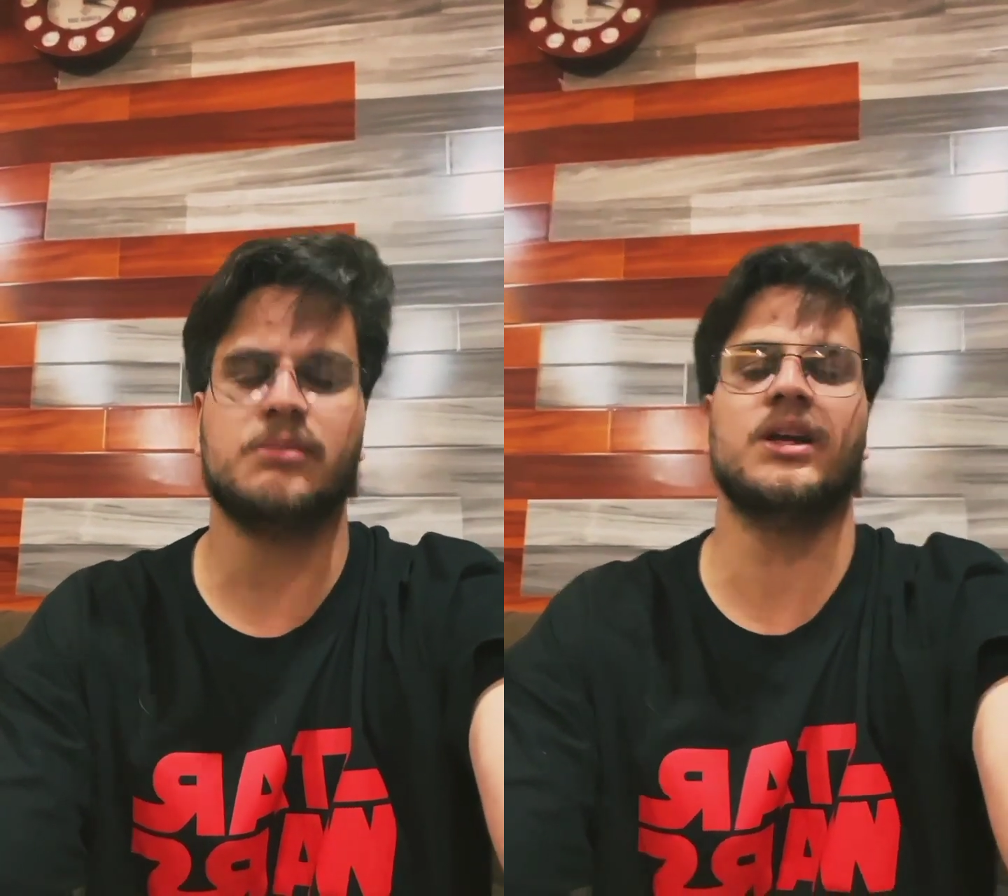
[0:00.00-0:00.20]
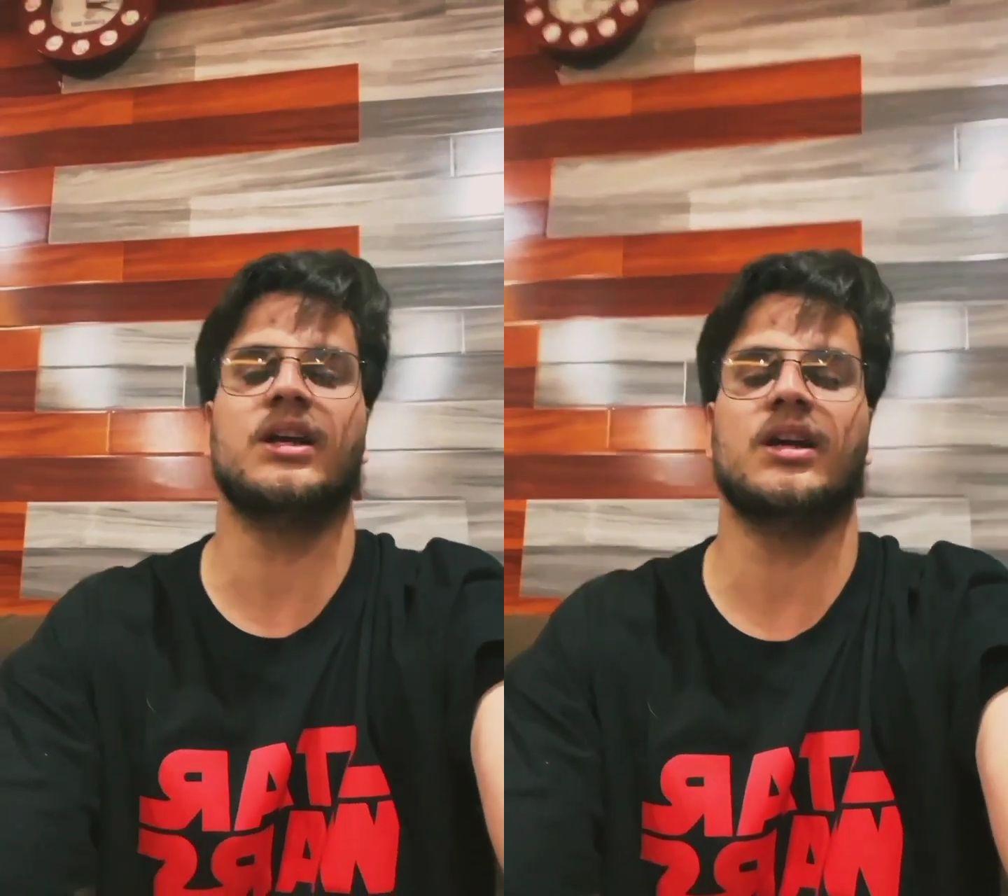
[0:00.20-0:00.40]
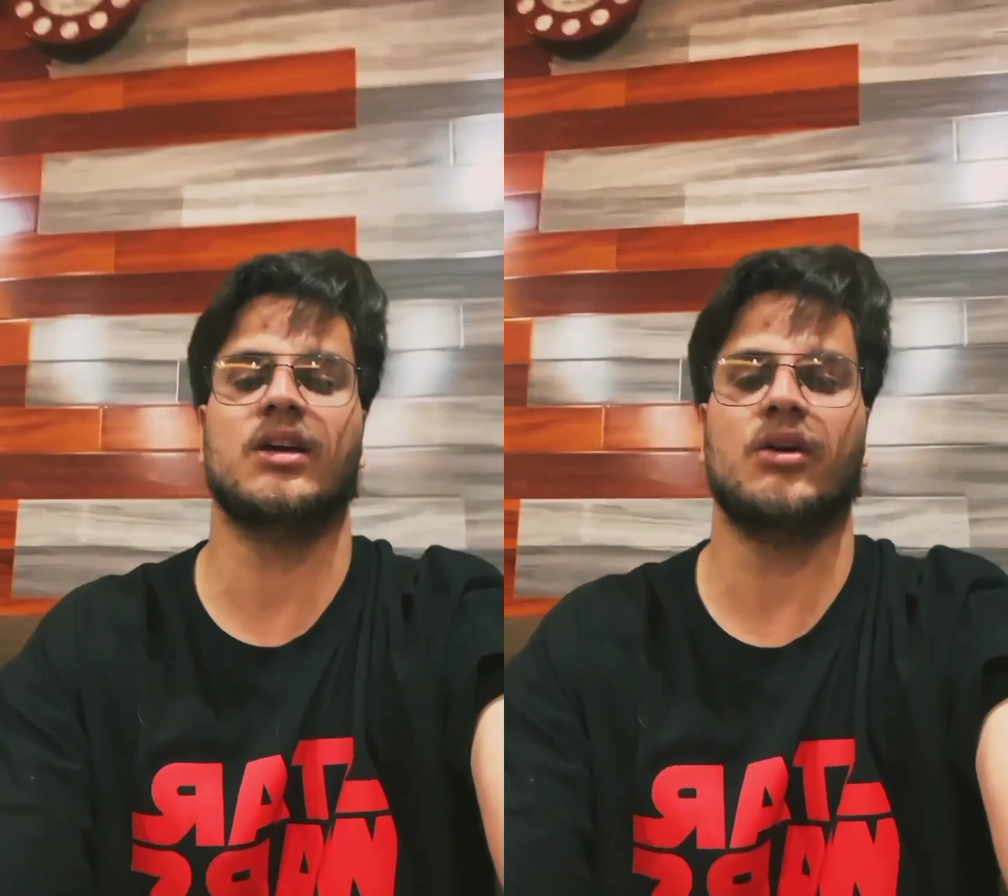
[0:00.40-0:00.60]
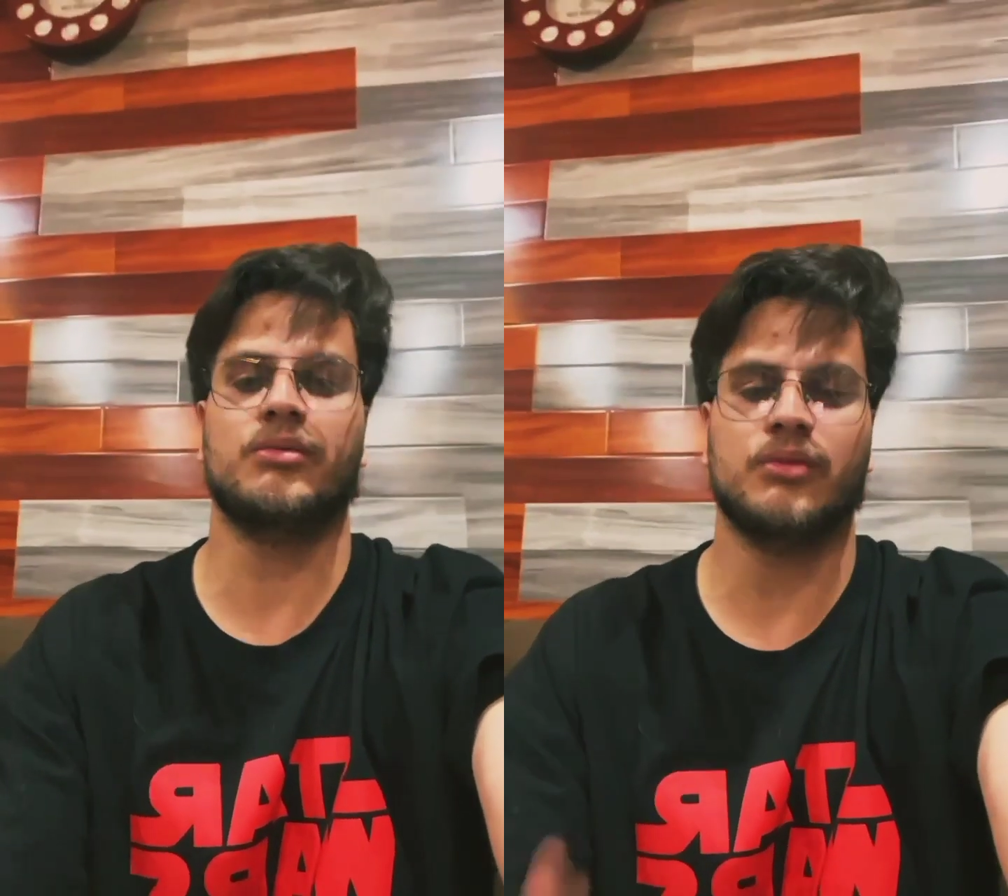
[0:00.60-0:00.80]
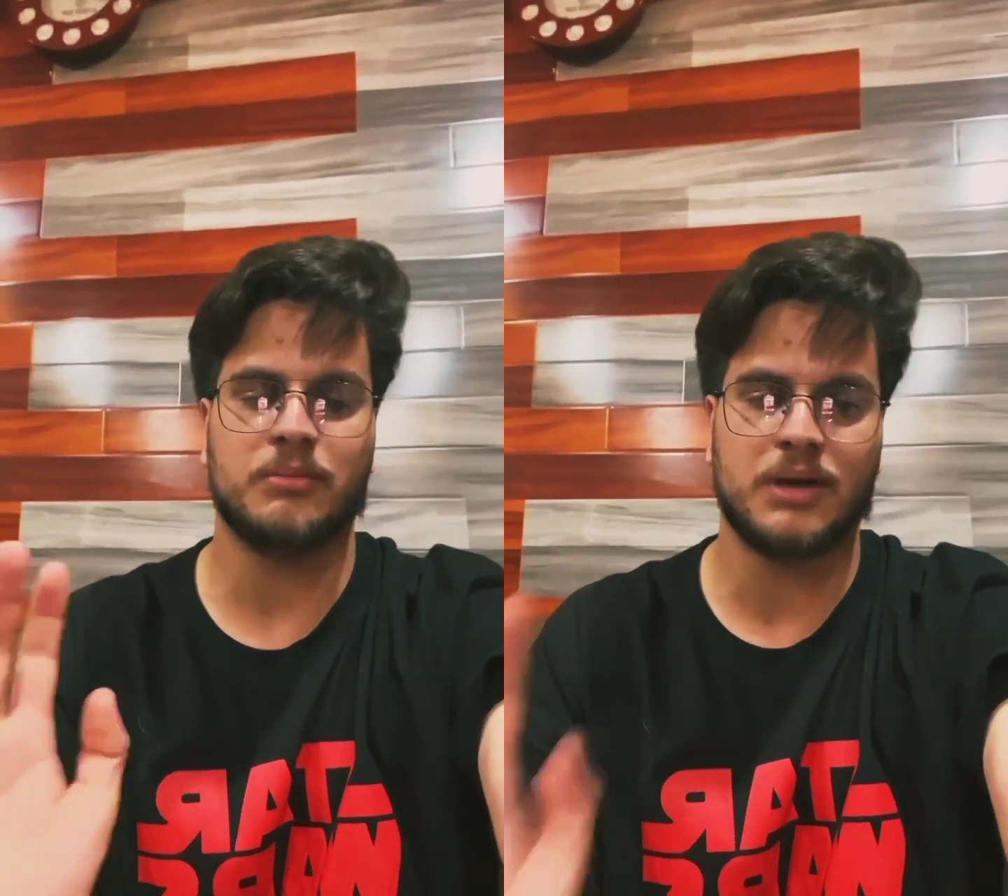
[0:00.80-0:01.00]
take care of
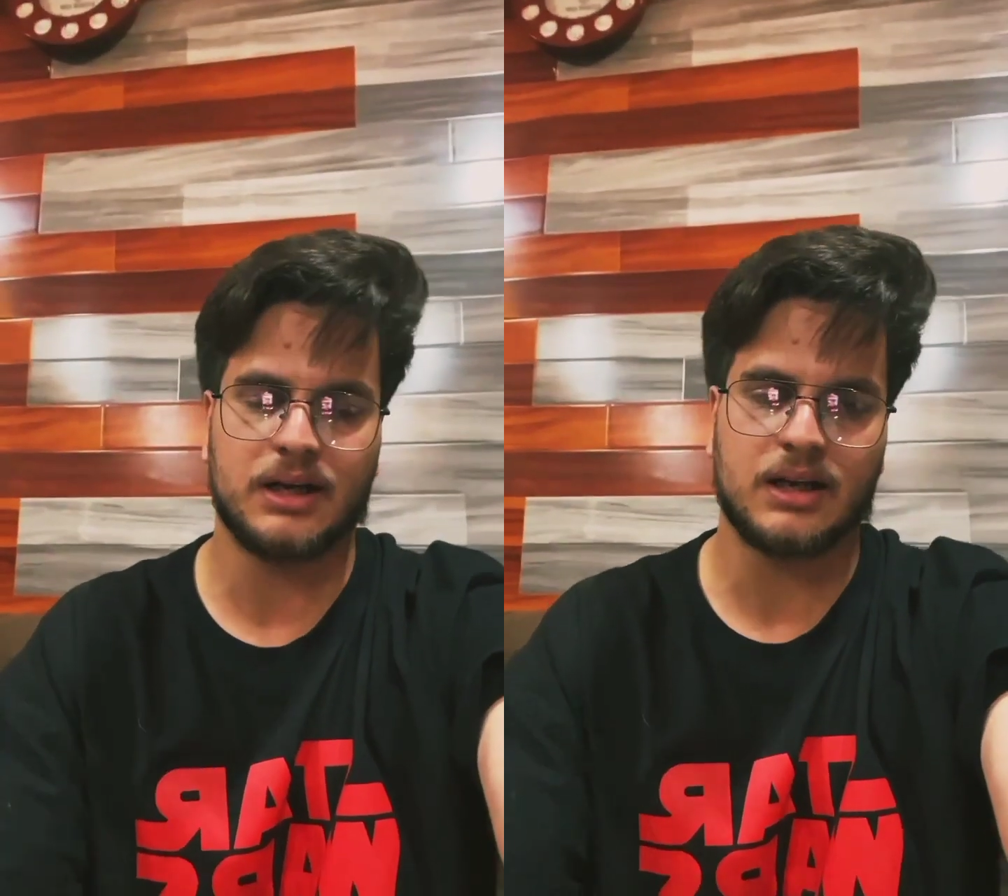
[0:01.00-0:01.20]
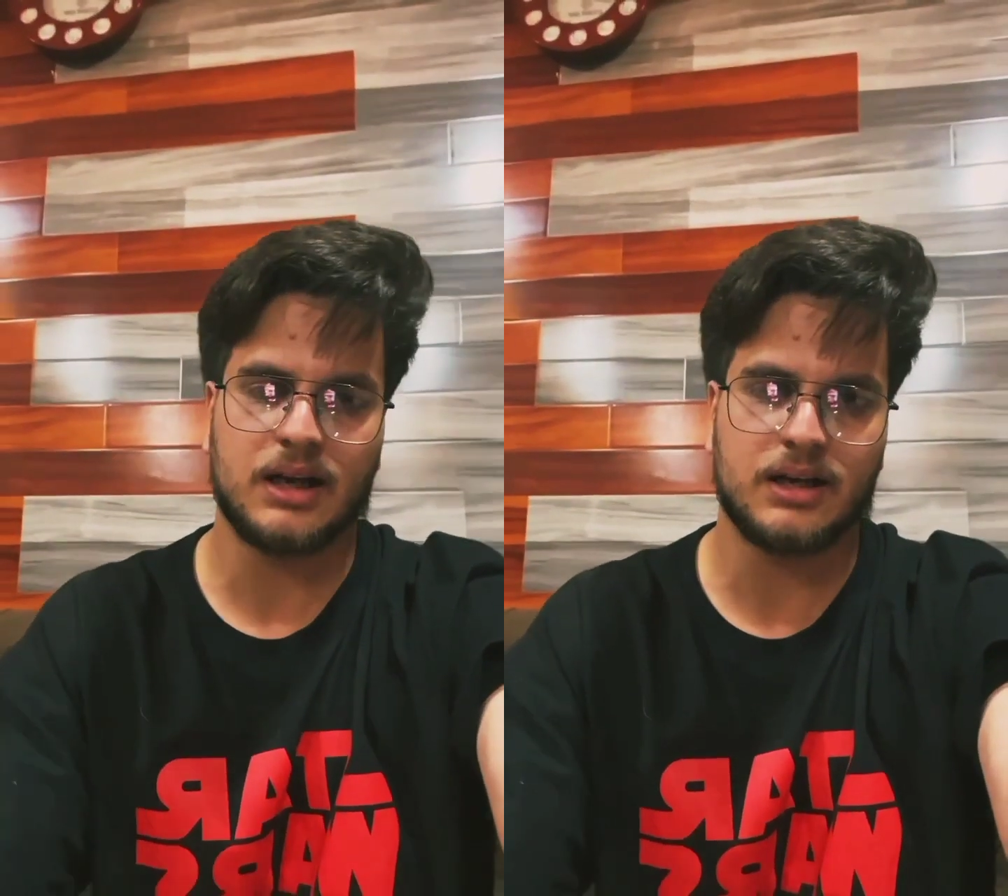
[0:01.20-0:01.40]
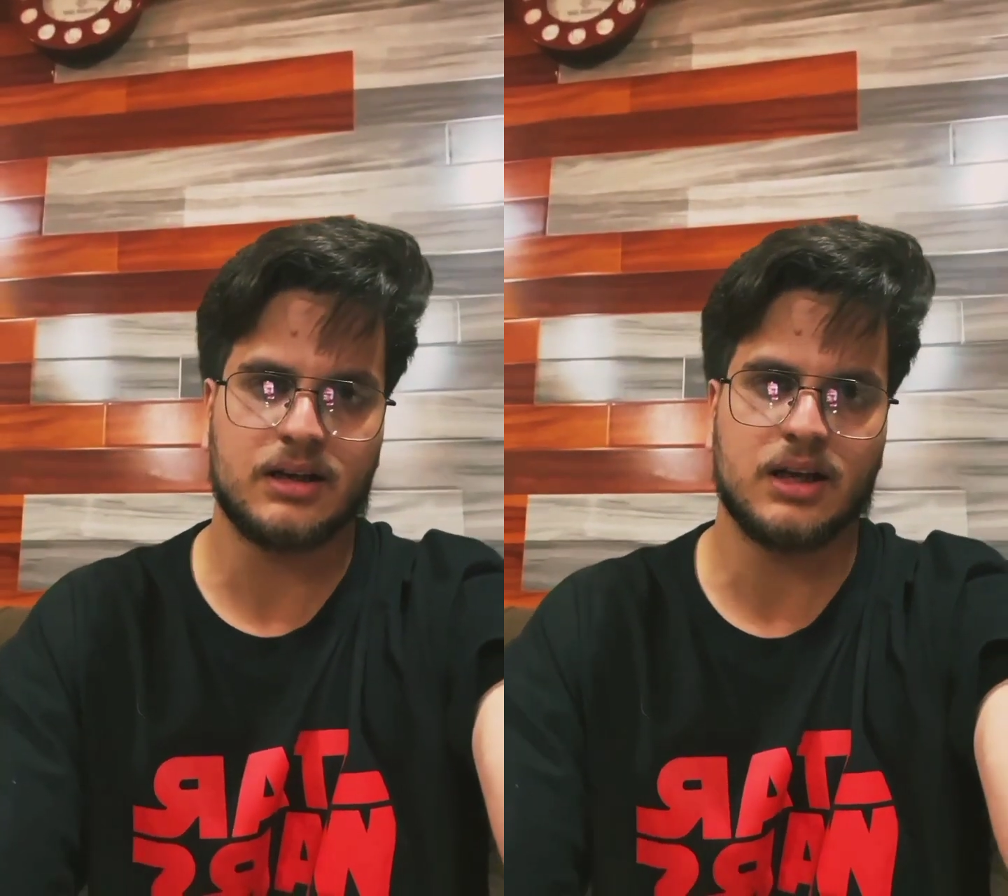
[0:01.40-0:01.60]
your mental health,